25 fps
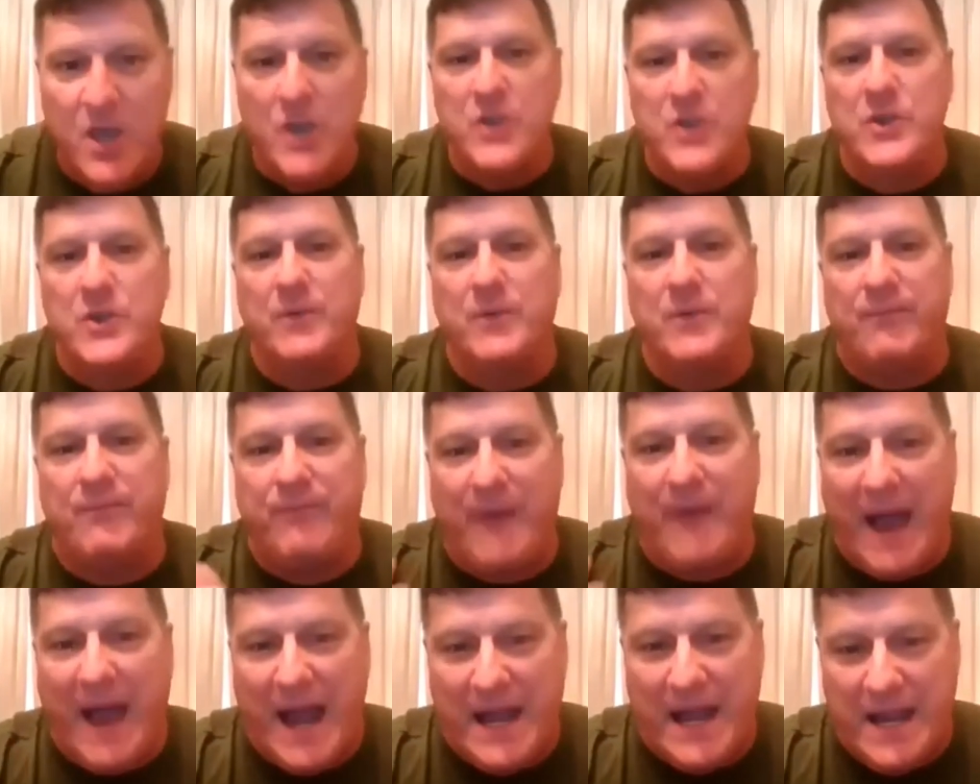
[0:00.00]
You're
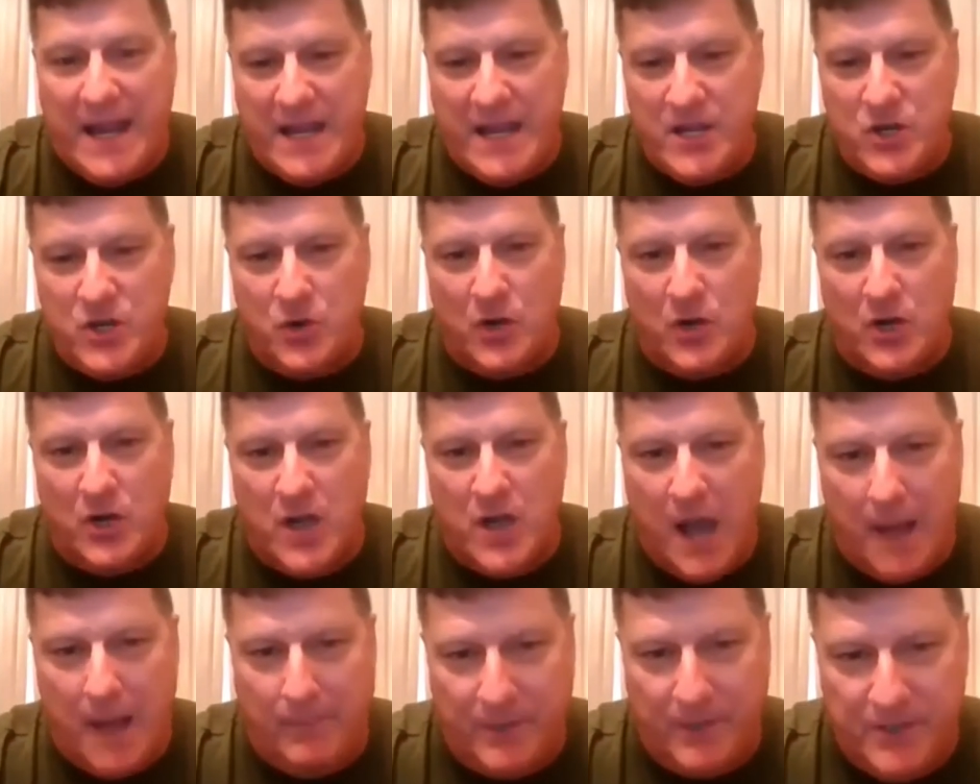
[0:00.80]
fighting, you're
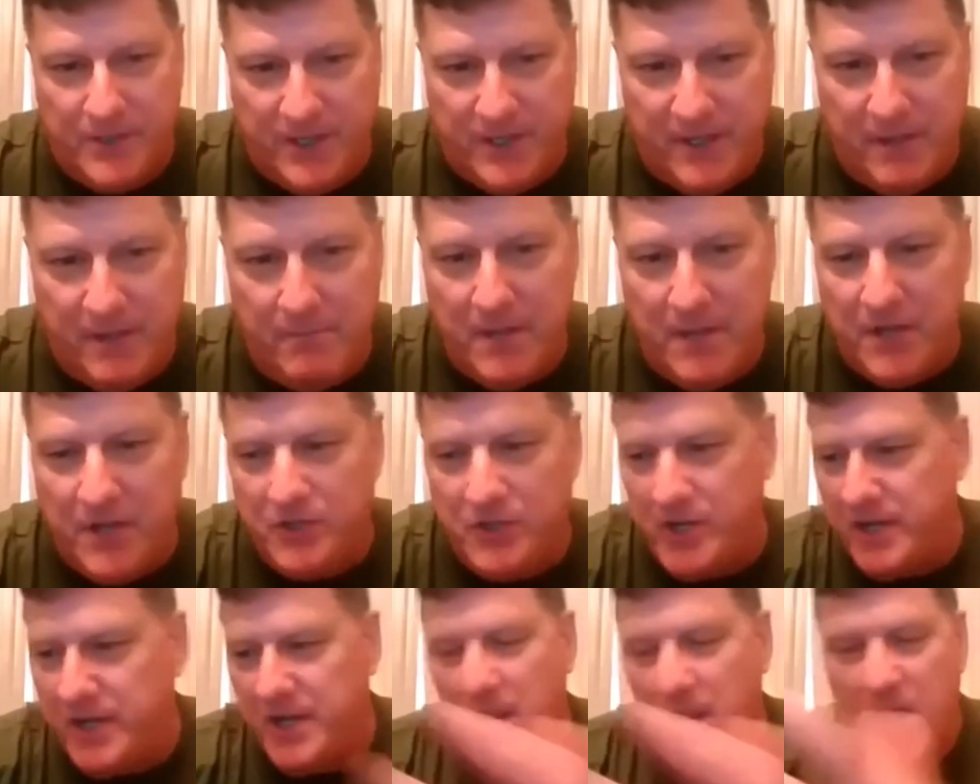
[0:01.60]
accomplishing the
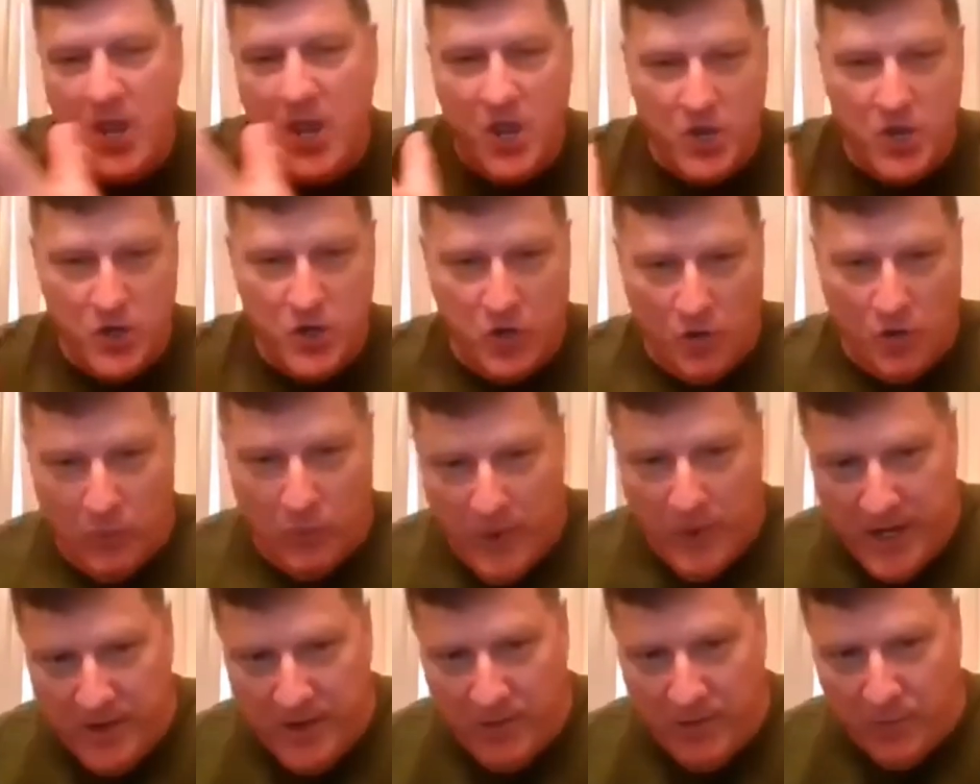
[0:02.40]
mission, you're
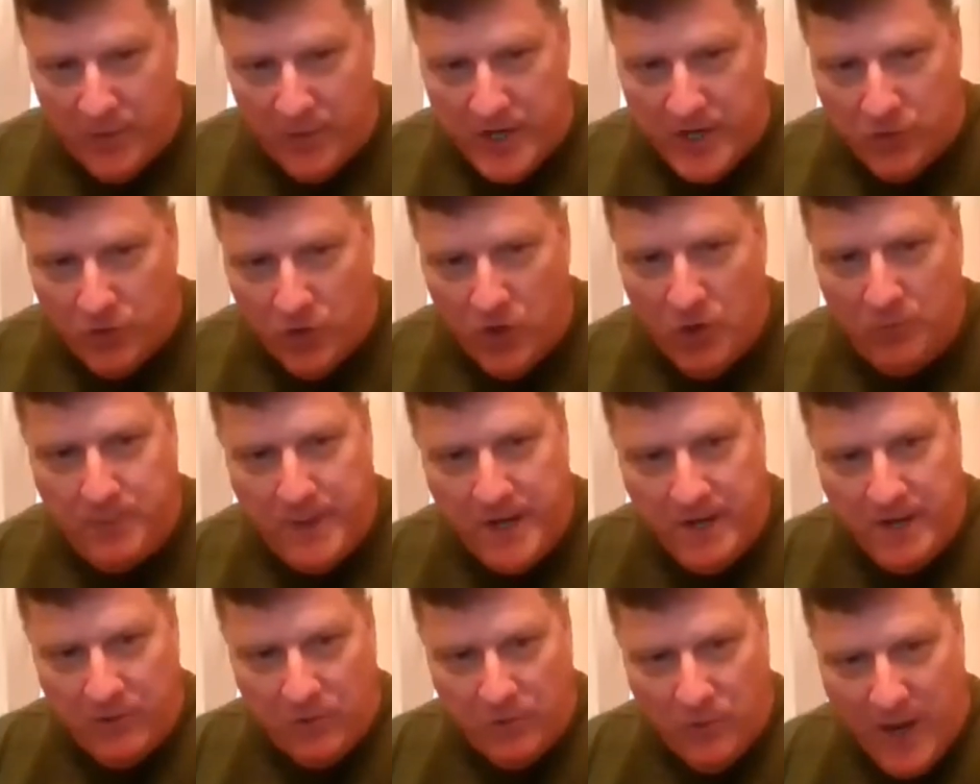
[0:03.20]

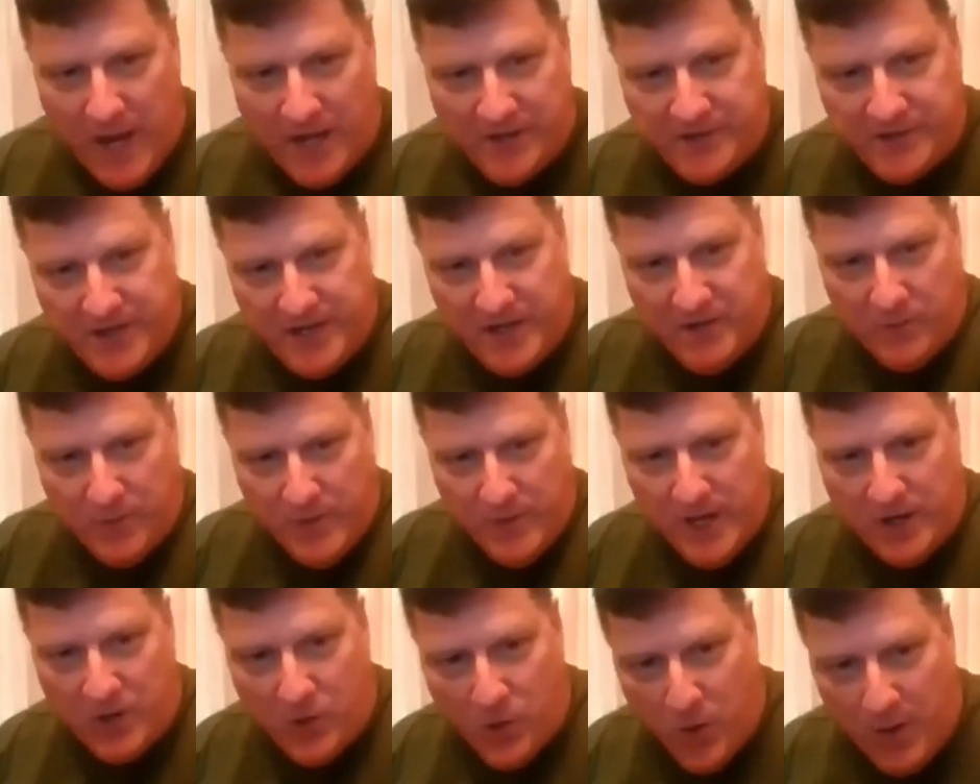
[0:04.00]
regrouping, resting,
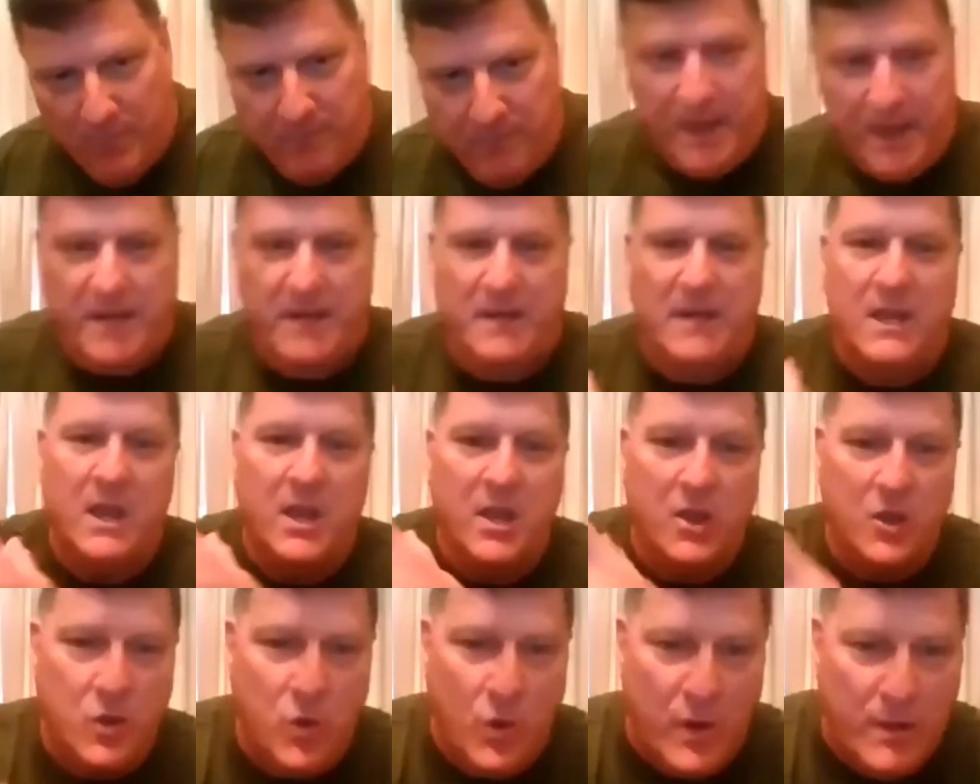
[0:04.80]
re-equipping,
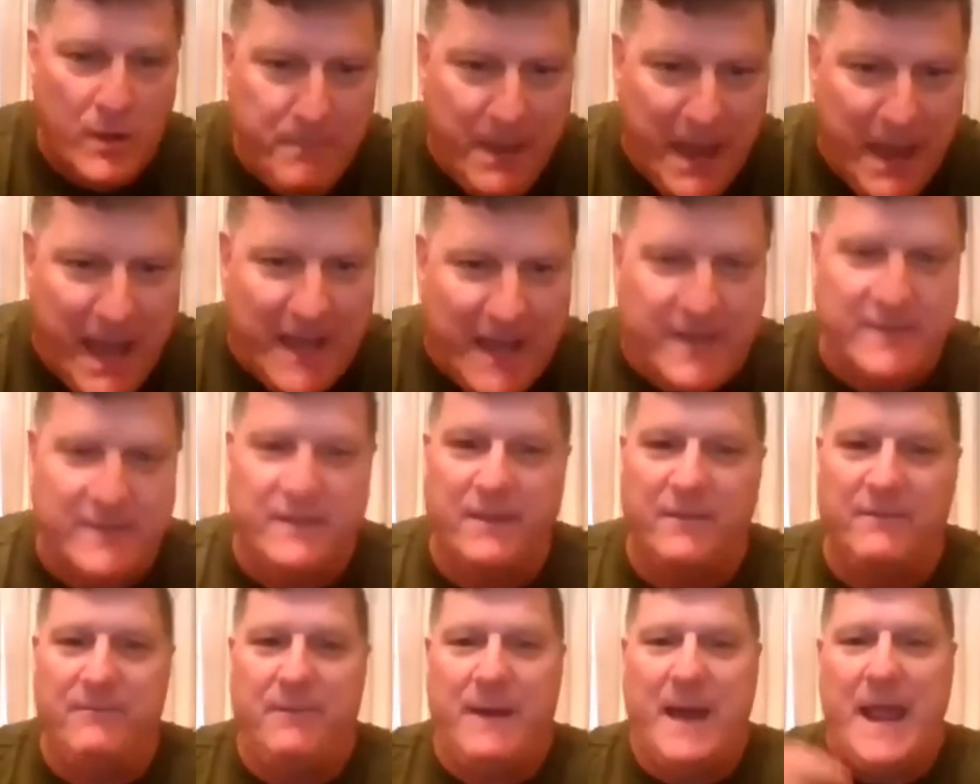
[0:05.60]
going back
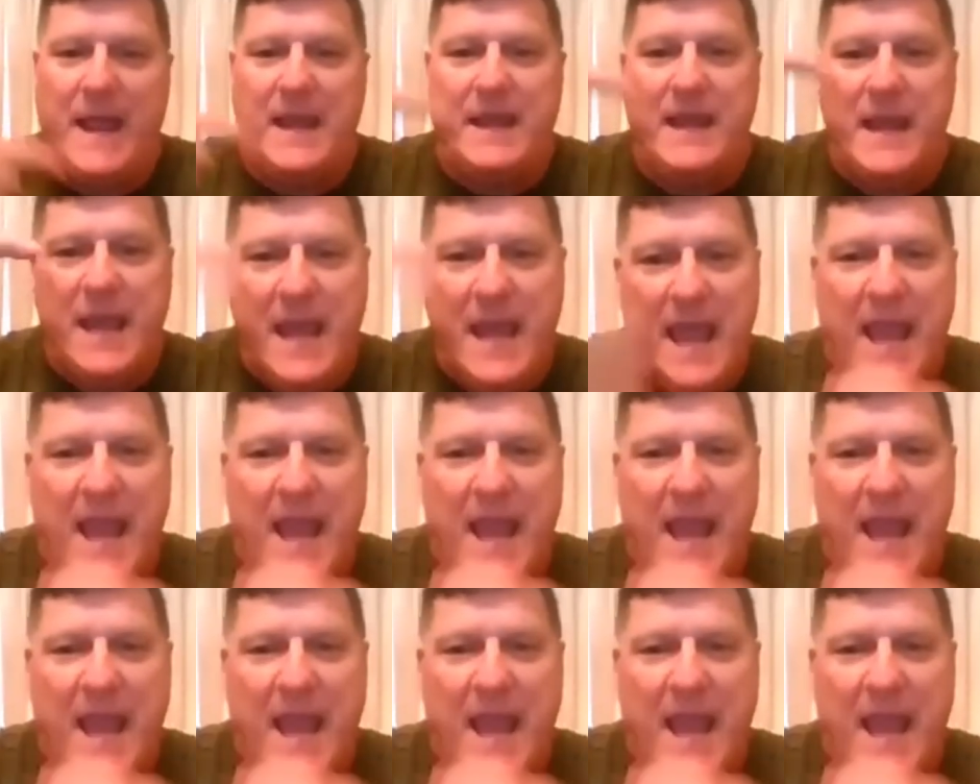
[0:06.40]
into the fight.